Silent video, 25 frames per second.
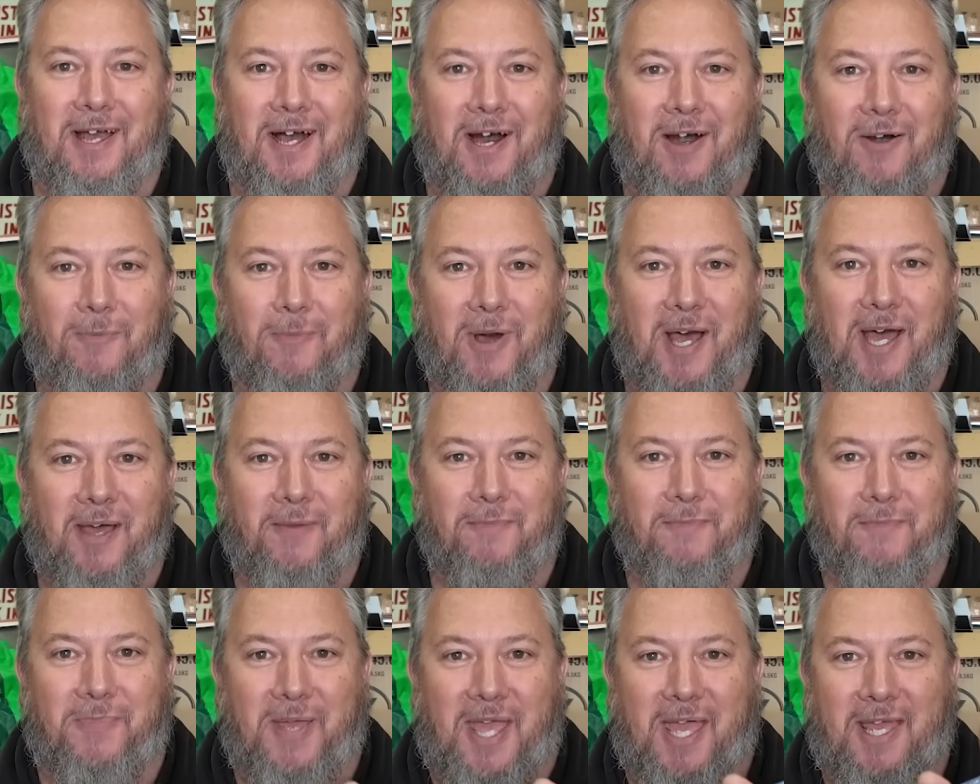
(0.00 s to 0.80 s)
I'll
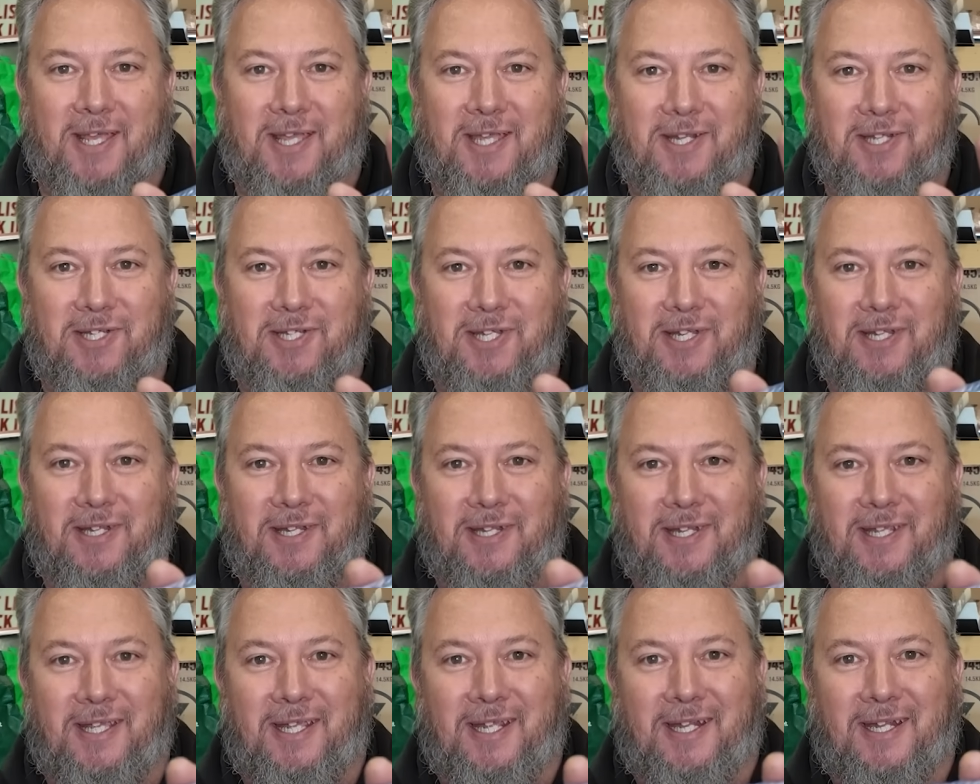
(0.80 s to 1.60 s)
unpackage
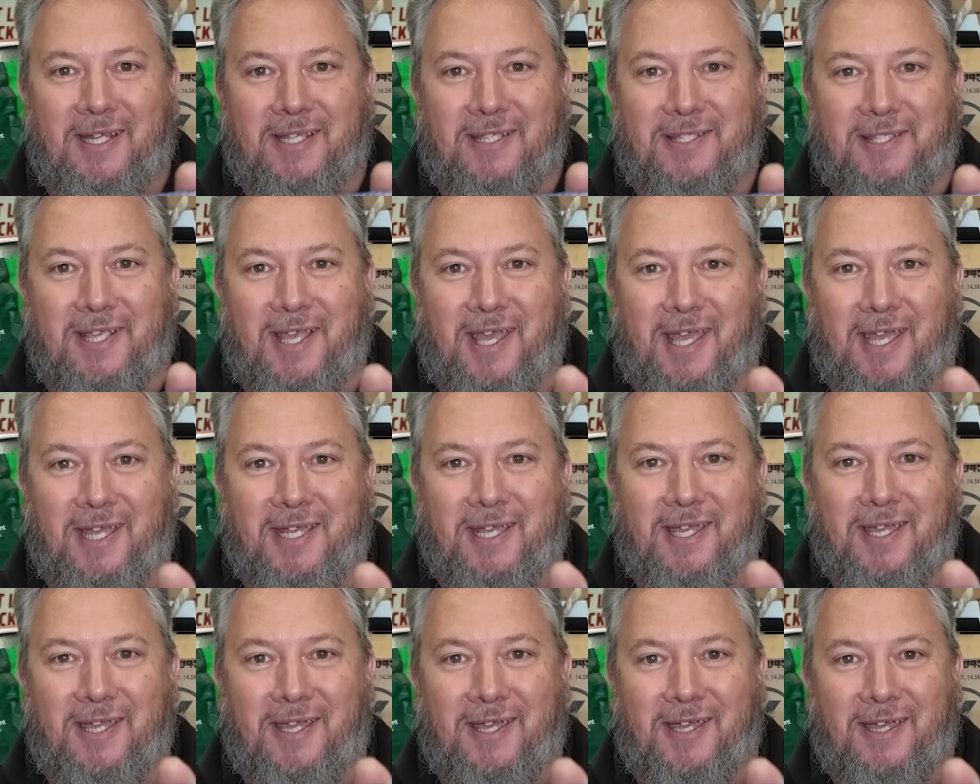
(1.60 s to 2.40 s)
it in a
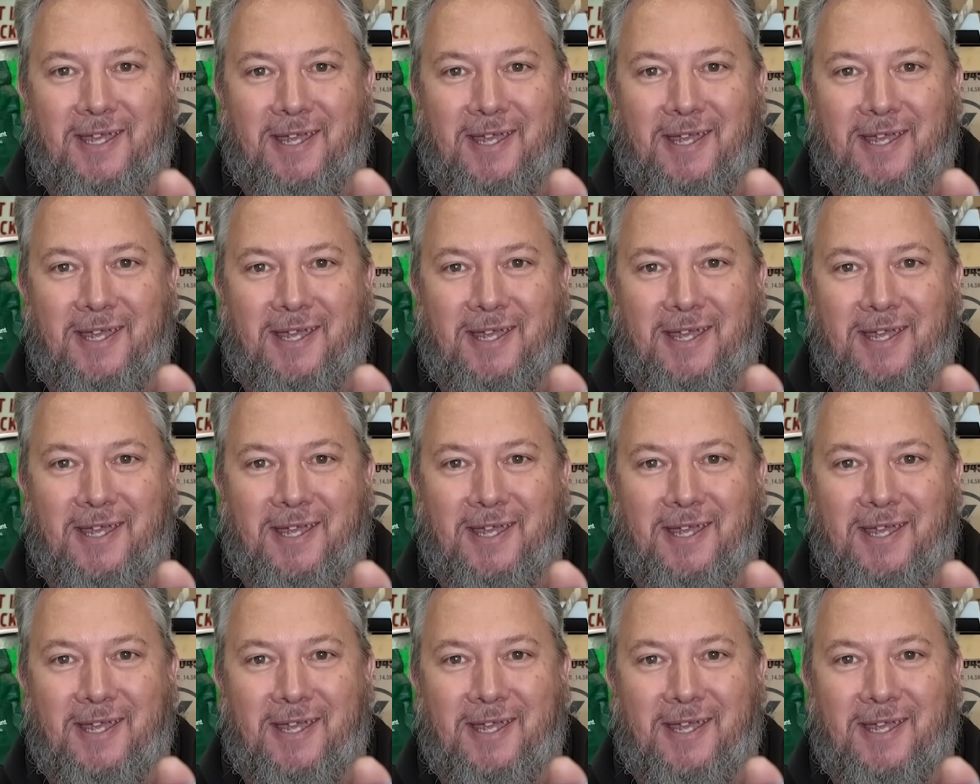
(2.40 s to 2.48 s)
sec,